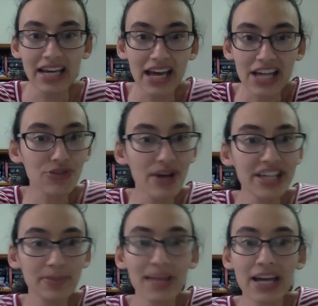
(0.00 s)
and tries
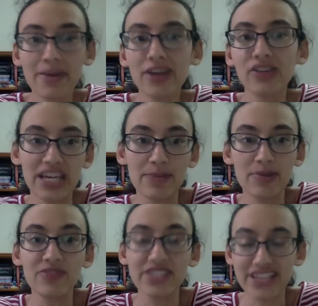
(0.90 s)
to blackmail him
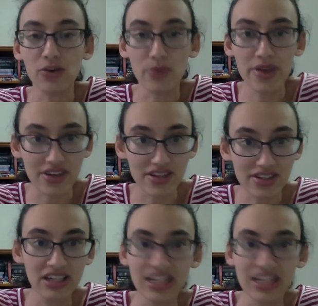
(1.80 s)
and Videl with it.